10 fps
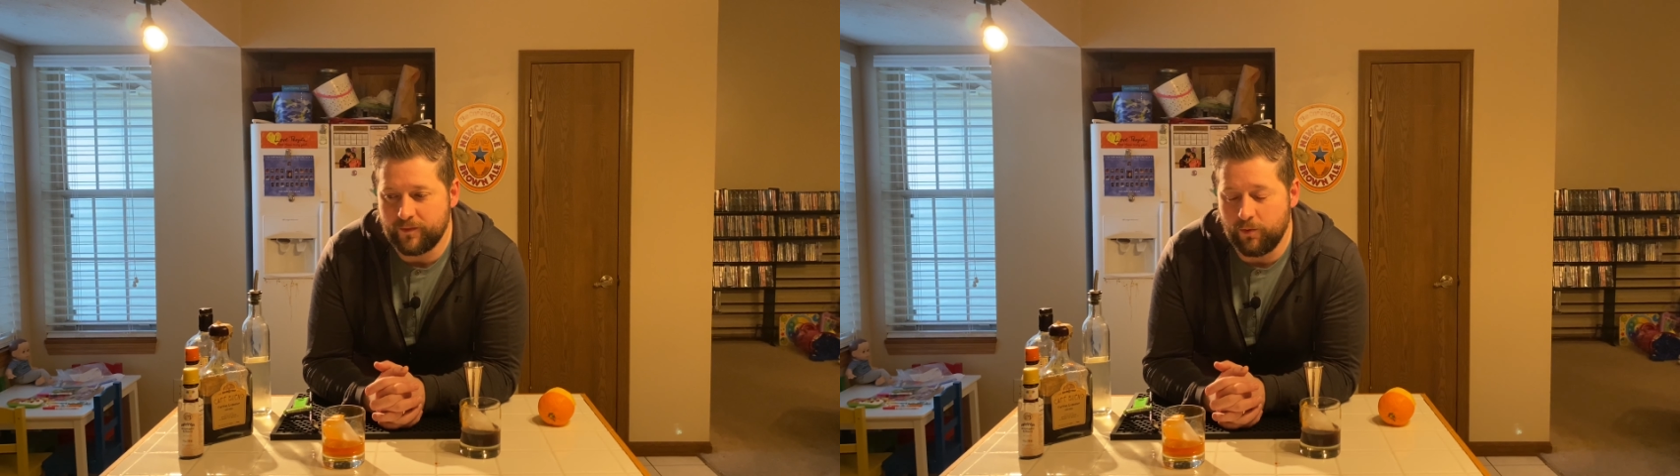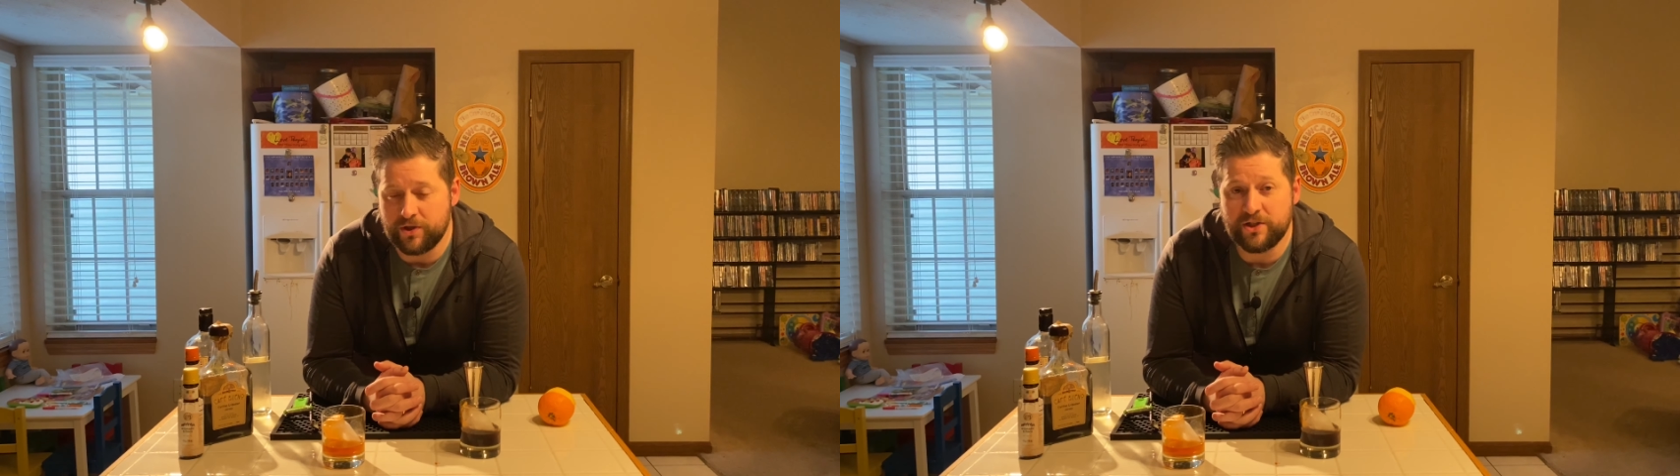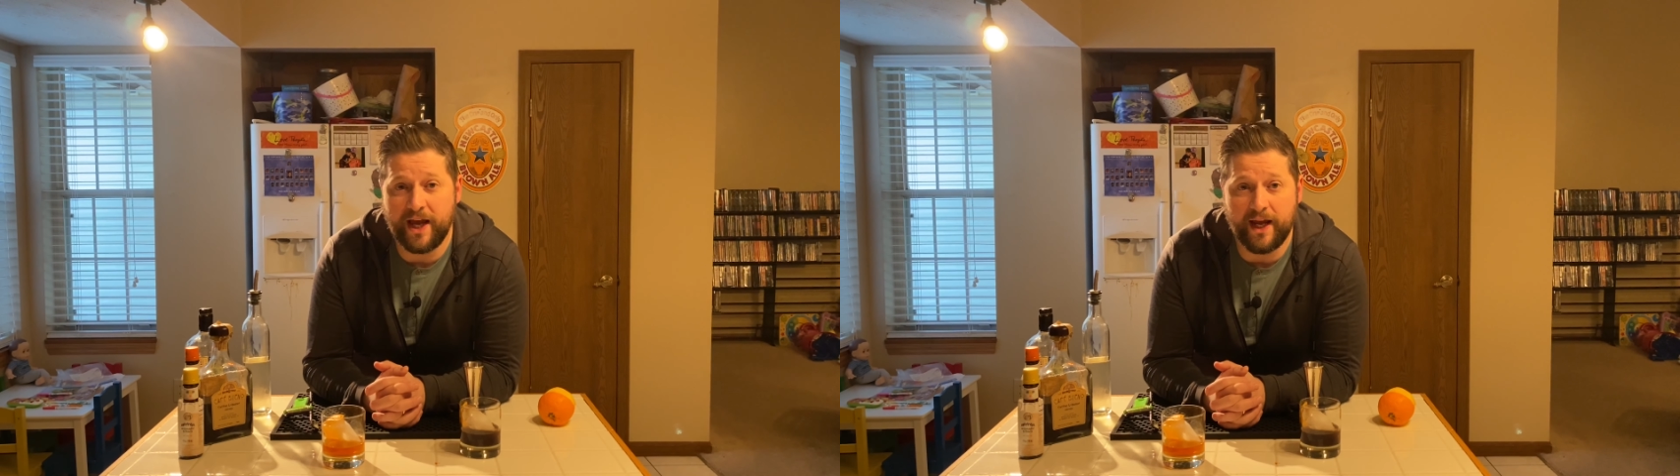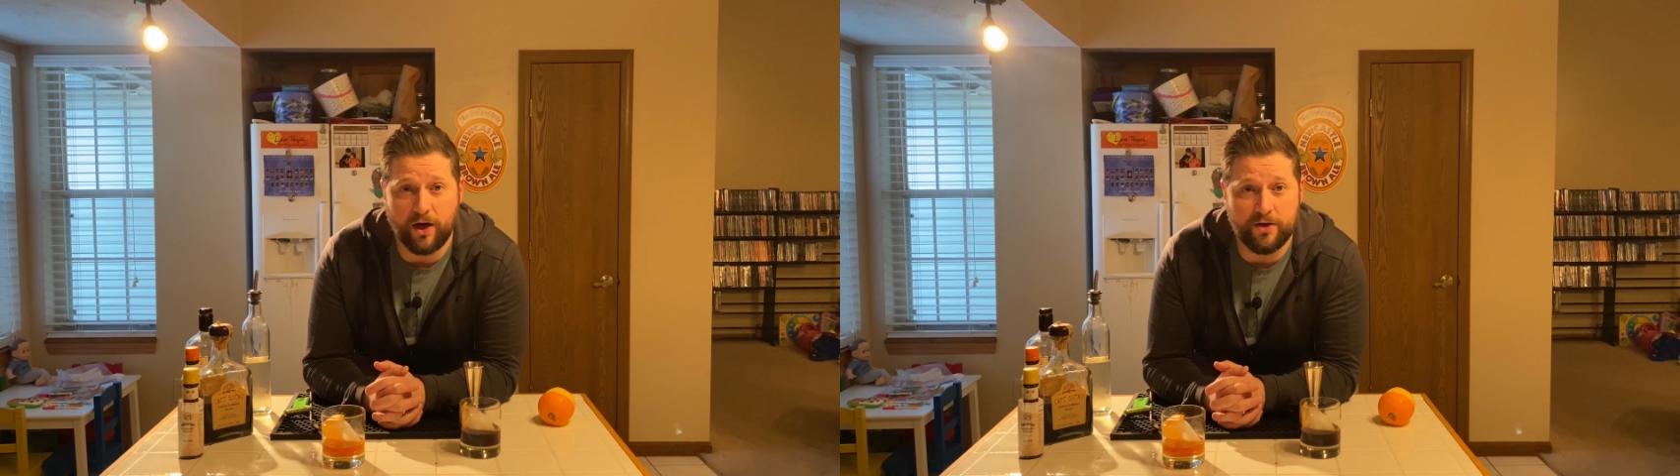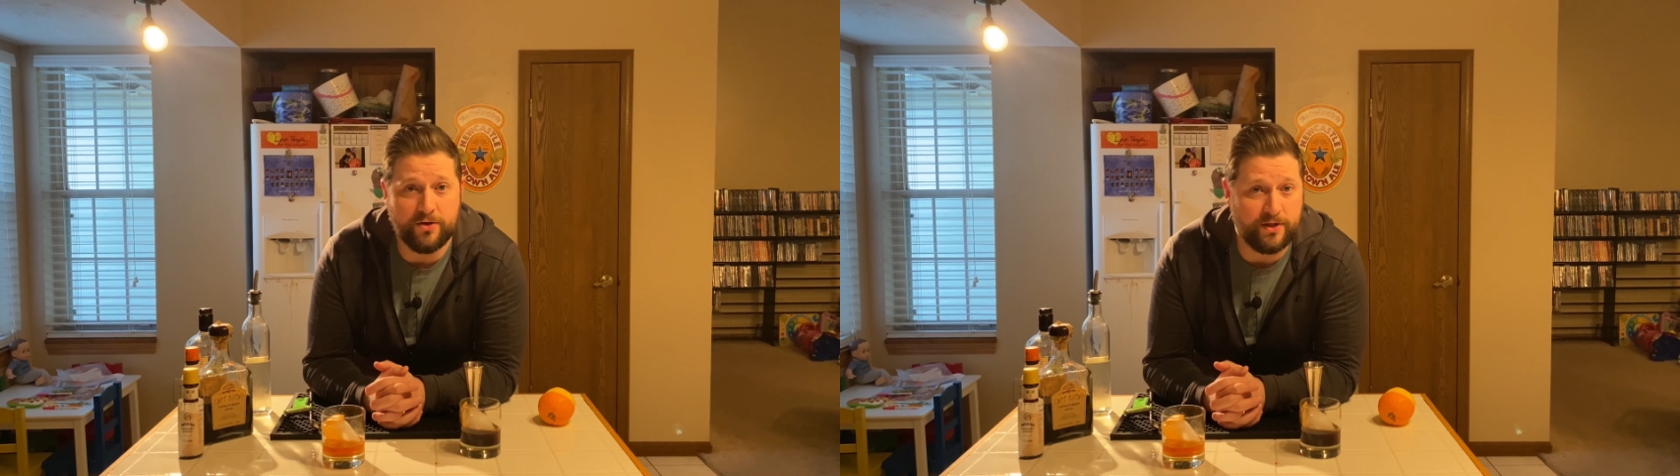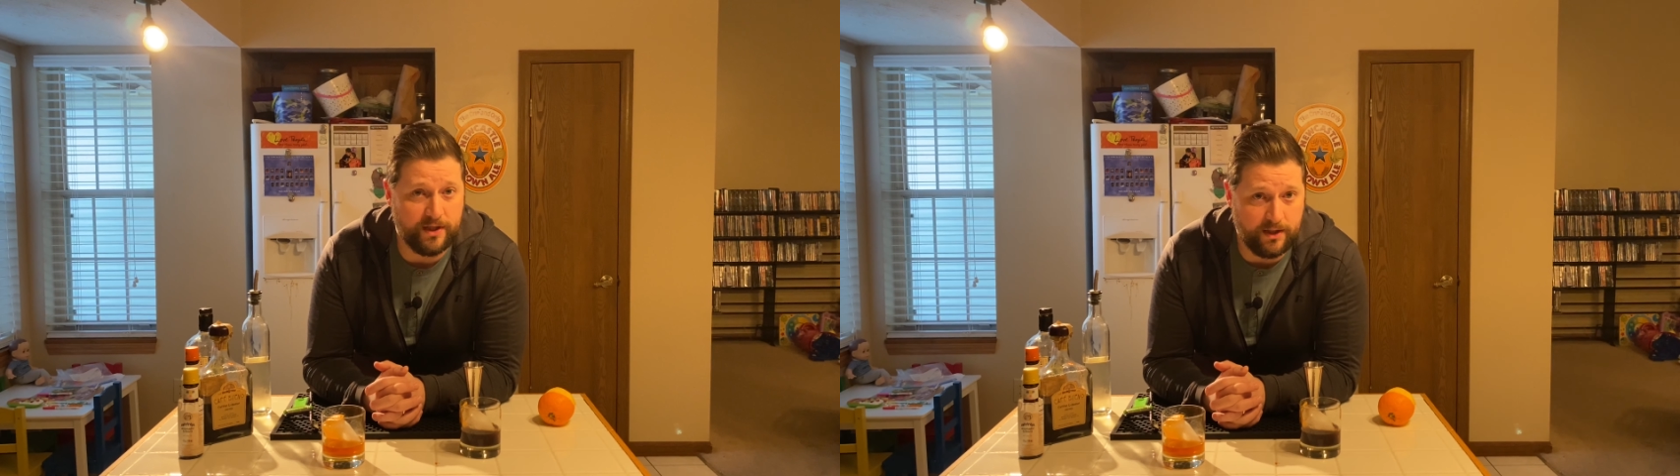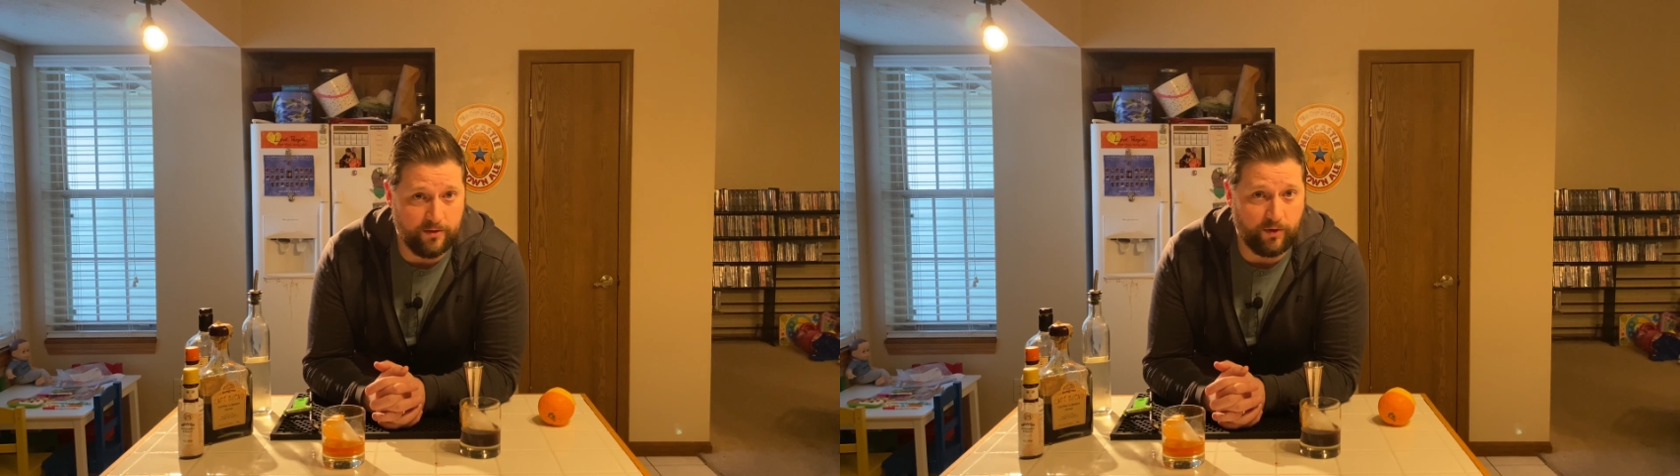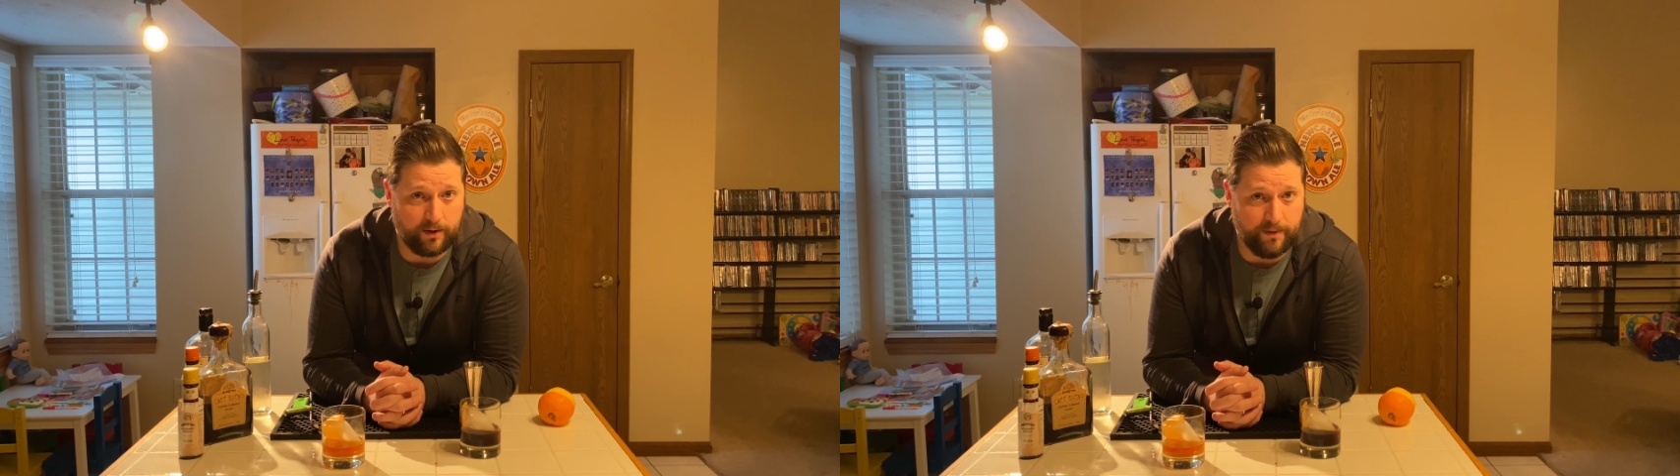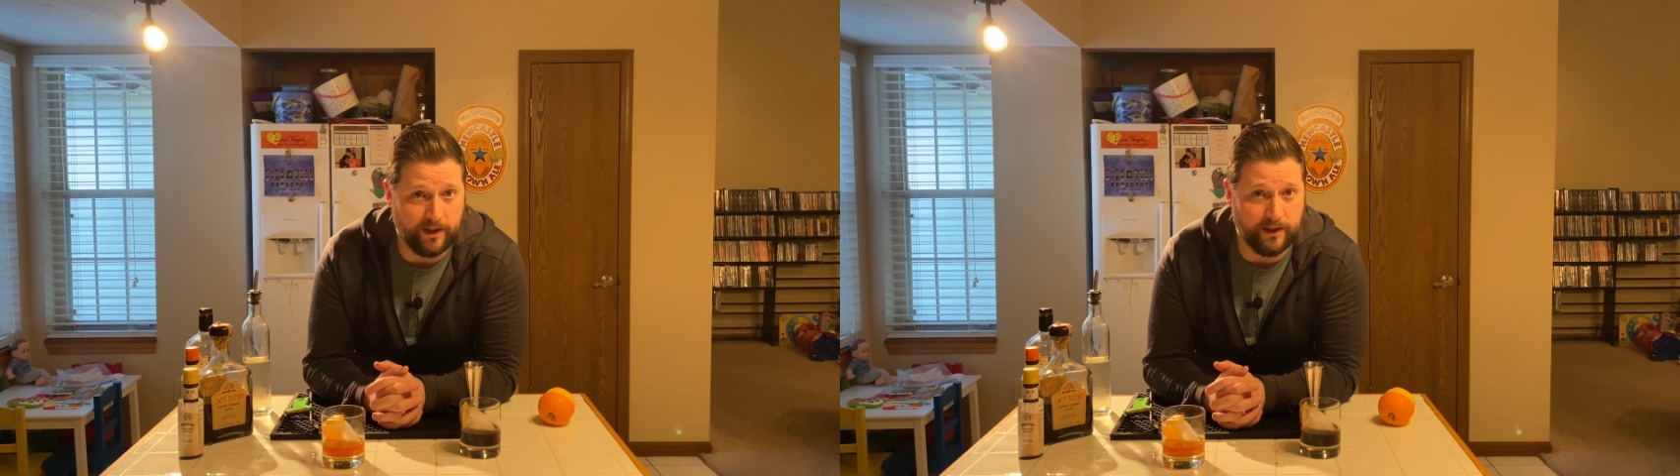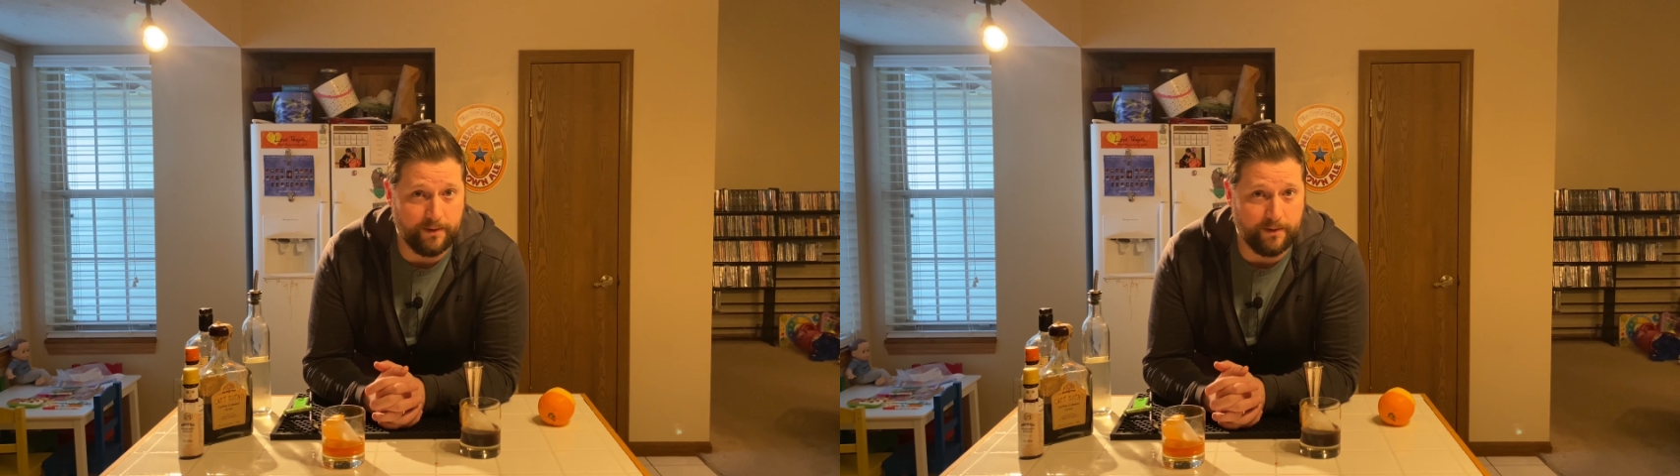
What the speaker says: We're staying under the recommended